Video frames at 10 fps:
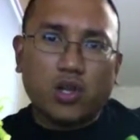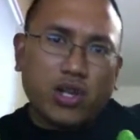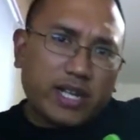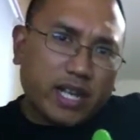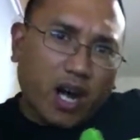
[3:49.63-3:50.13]

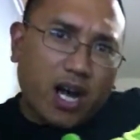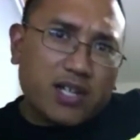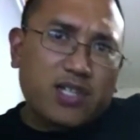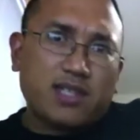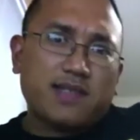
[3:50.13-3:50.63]
looking at
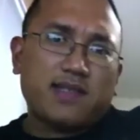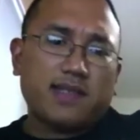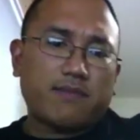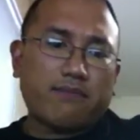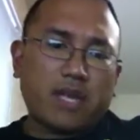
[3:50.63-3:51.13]

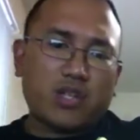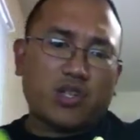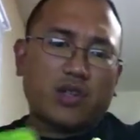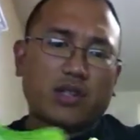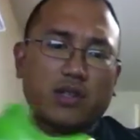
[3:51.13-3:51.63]
auctions, make
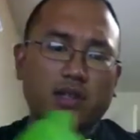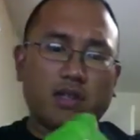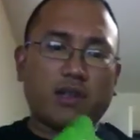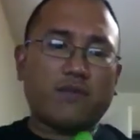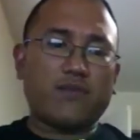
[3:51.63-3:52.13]
sure that
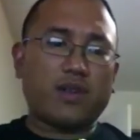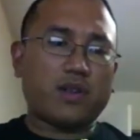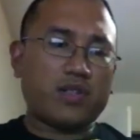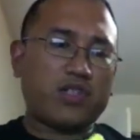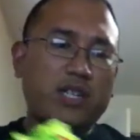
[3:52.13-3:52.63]
they're
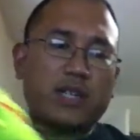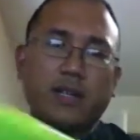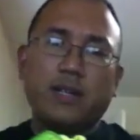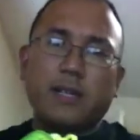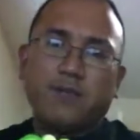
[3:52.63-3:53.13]
legit.
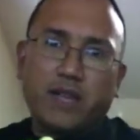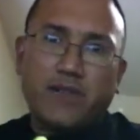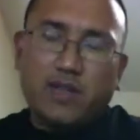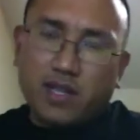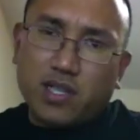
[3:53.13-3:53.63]

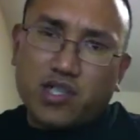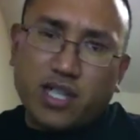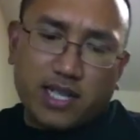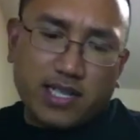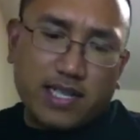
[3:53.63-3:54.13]
If they're
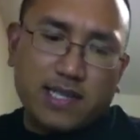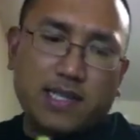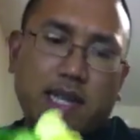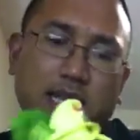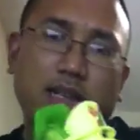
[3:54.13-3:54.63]
legit in dead
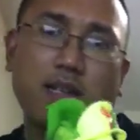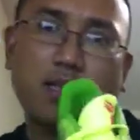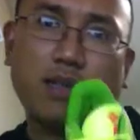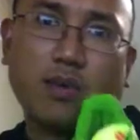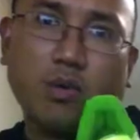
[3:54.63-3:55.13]
stock,
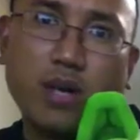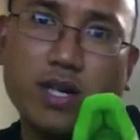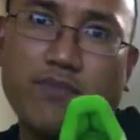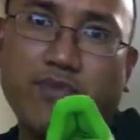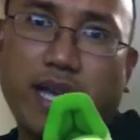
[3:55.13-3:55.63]
number
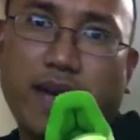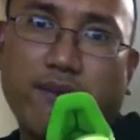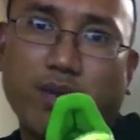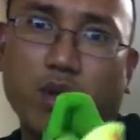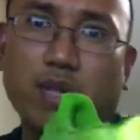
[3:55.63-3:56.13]
one, they
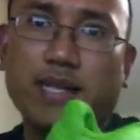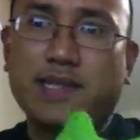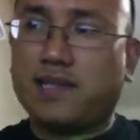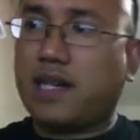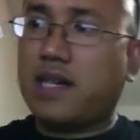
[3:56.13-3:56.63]
have Volt
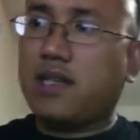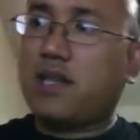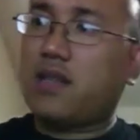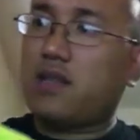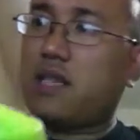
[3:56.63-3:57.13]
laces on,
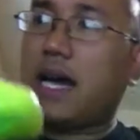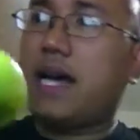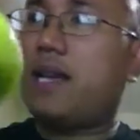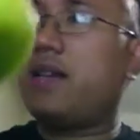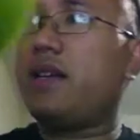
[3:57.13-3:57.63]

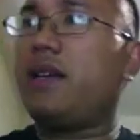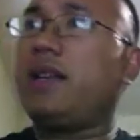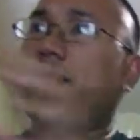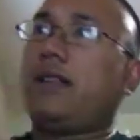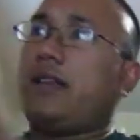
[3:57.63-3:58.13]
tied,
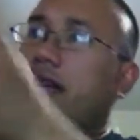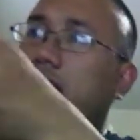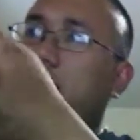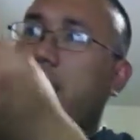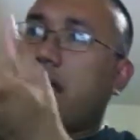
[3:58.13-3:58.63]

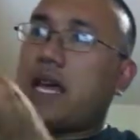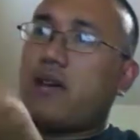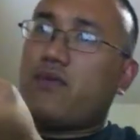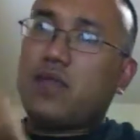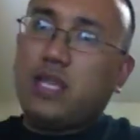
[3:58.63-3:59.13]
and they
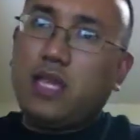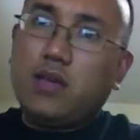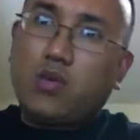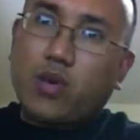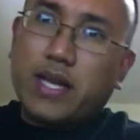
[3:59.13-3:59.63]
have
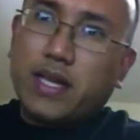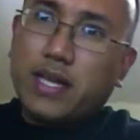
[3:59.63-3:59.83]
the red